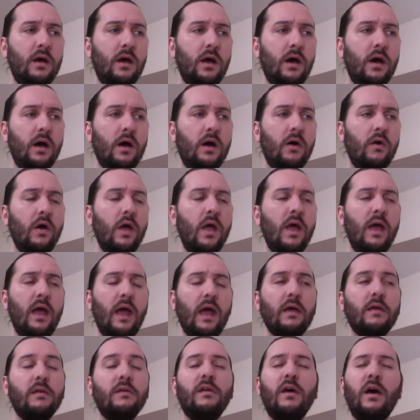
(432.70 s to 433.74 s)
Oh,
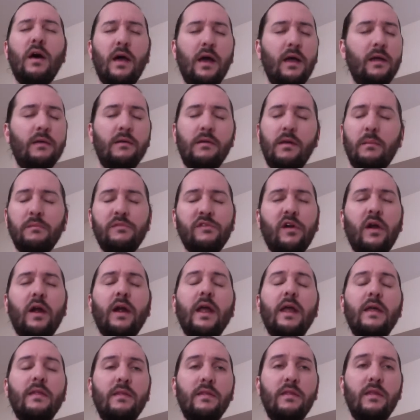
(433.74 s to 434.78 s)
and I'm sorry,
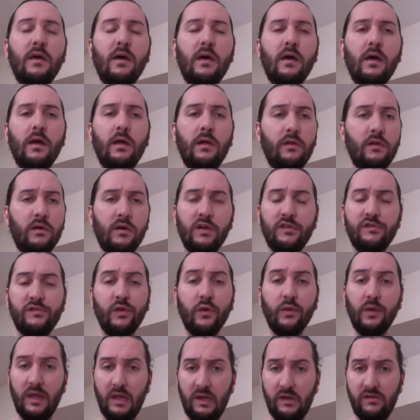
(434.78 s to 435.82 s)
and there is
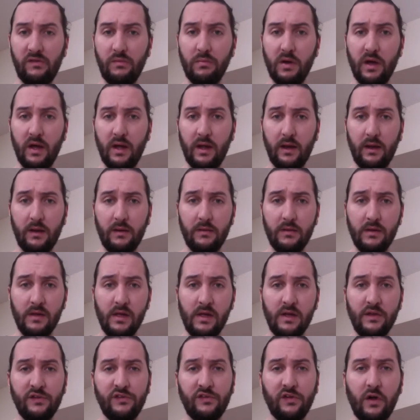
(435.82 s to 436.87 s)
no easy button.
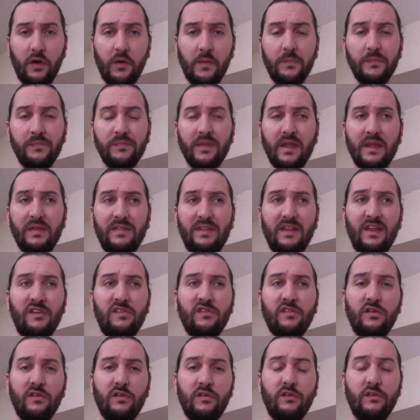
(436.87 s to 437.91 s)
So these
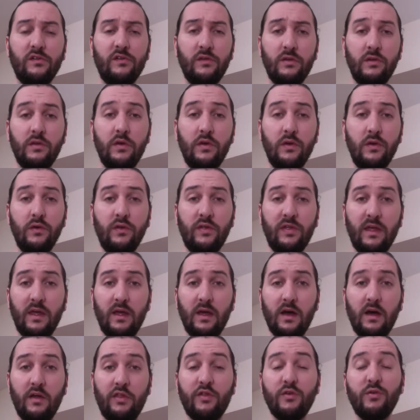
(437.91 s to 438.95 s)
are
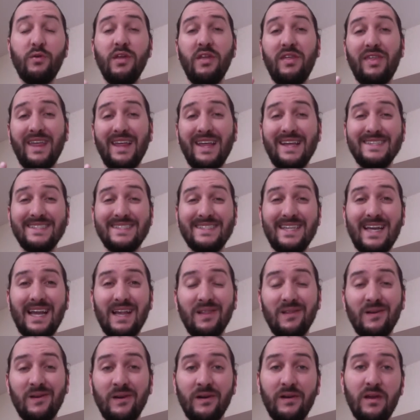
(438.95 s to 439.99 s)
three things that I
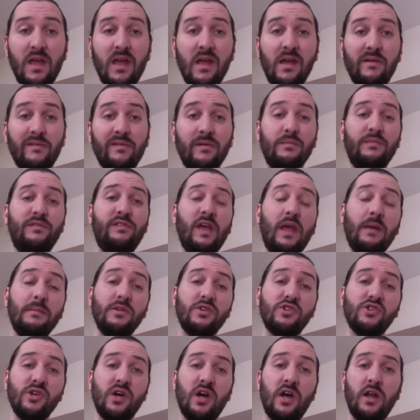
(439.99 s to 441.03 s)
learned from
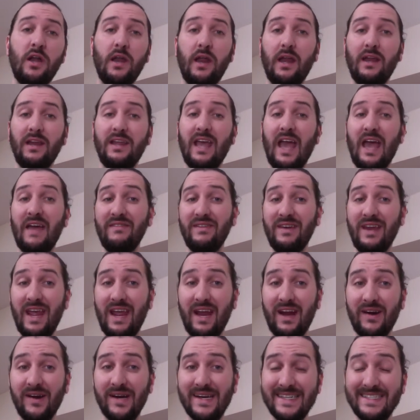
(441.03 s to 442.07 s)
Damon John and Kevin
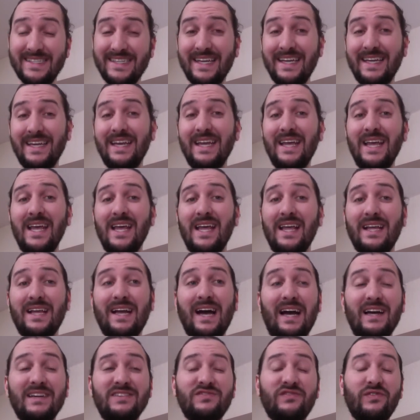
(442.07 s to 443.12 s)
Harrington,
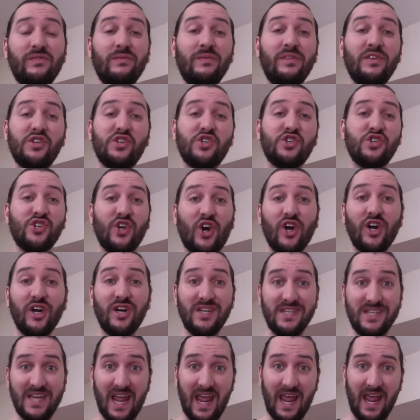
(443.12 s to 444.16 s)
guys from the Shark
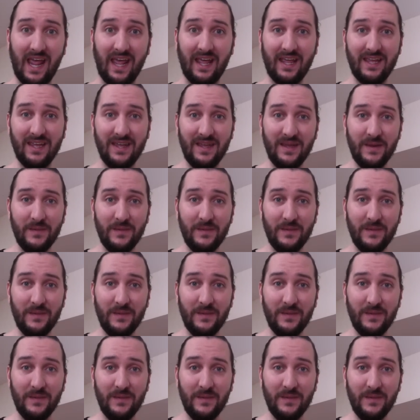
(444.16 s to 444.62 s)
Tank.